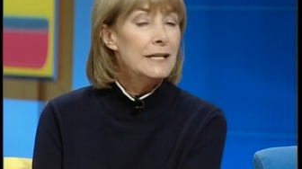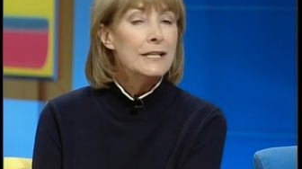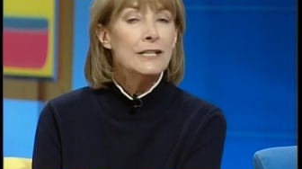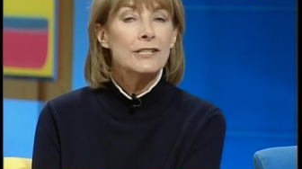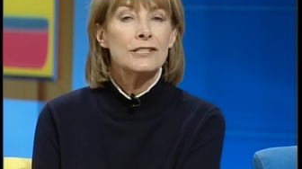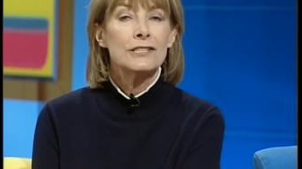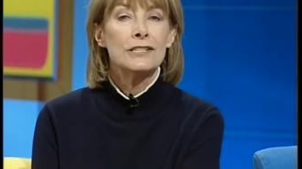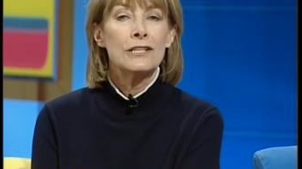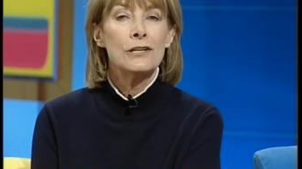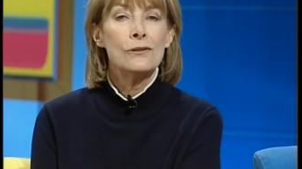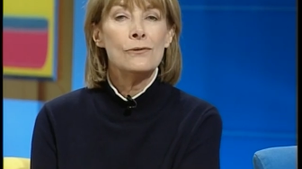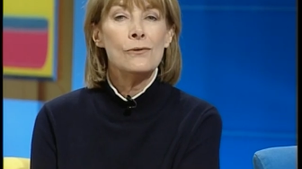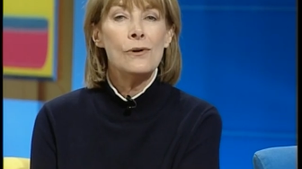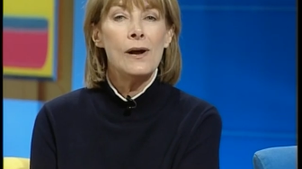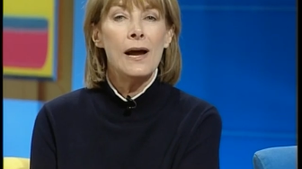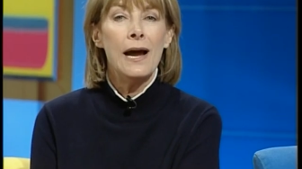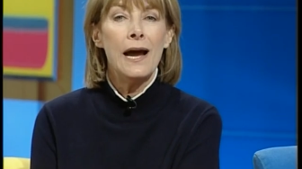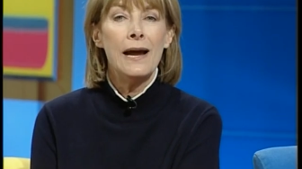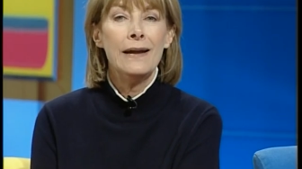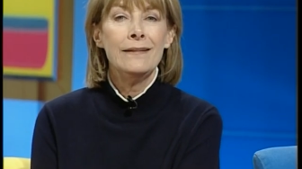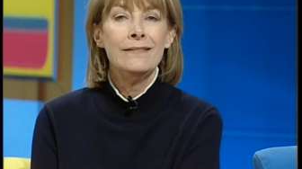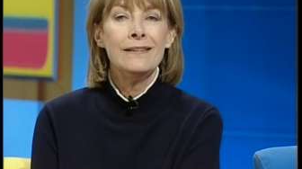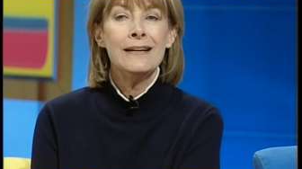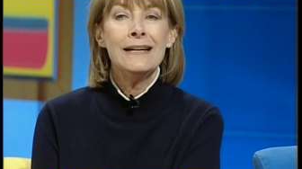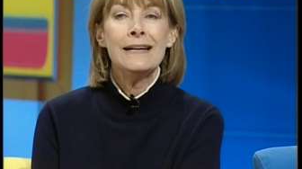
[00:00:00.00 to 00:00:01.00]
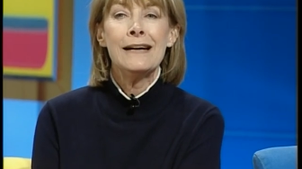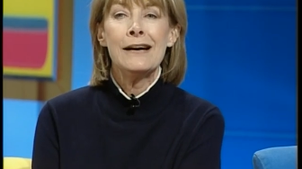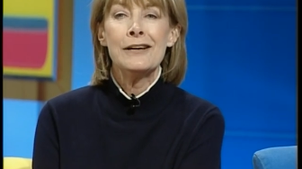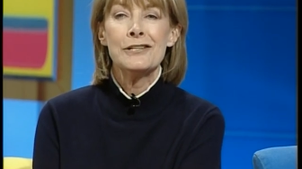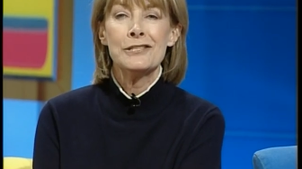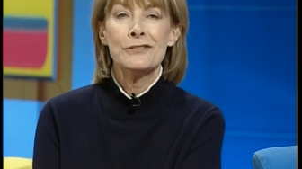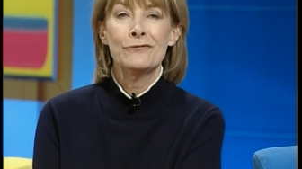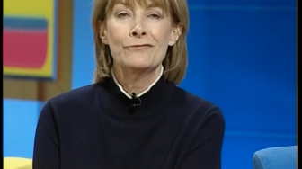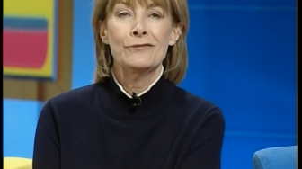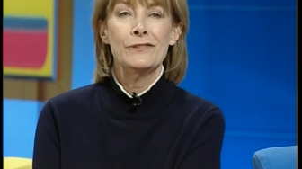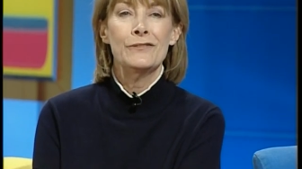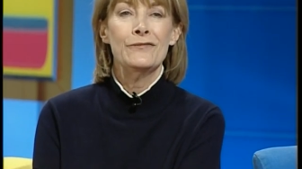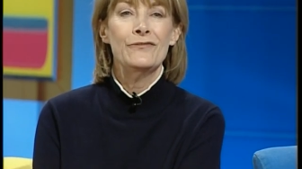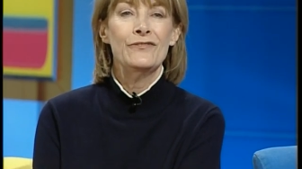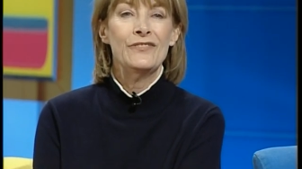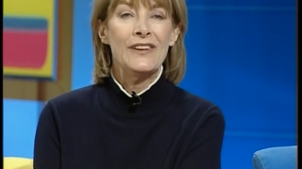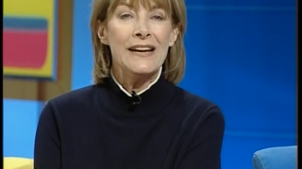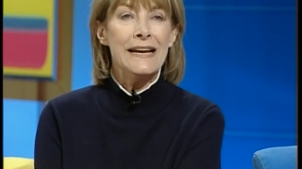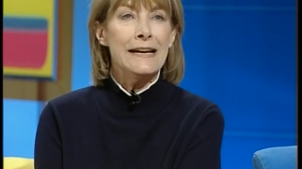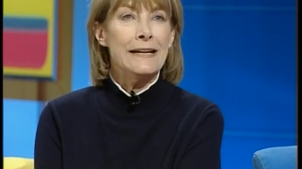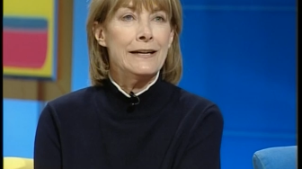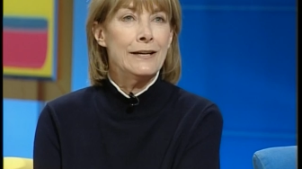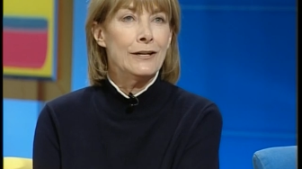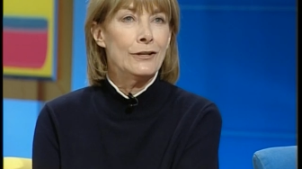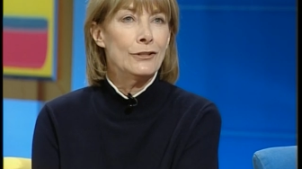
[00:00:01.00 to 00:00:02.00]
So I think out of
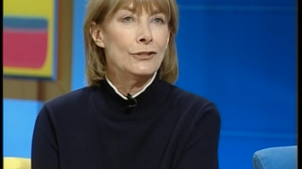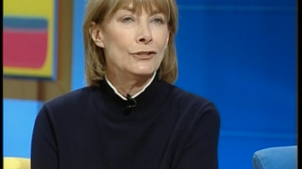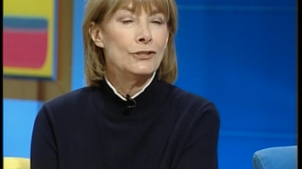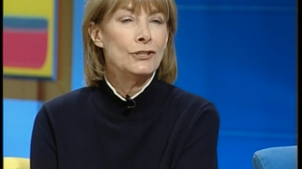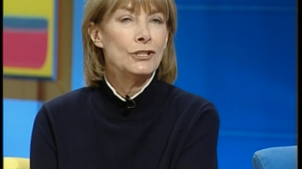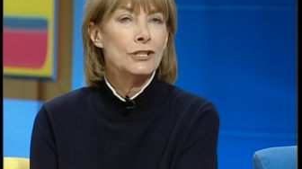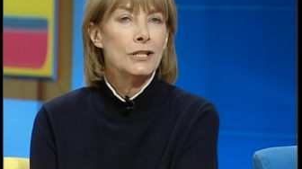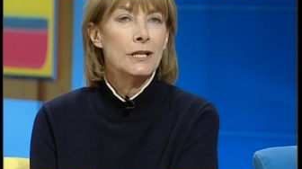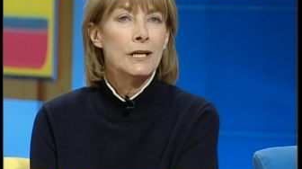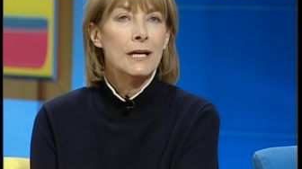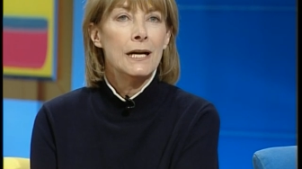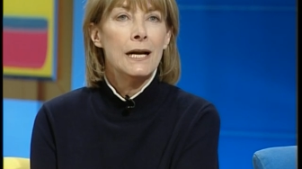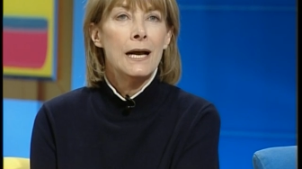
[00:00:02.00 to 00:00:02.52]
revenge,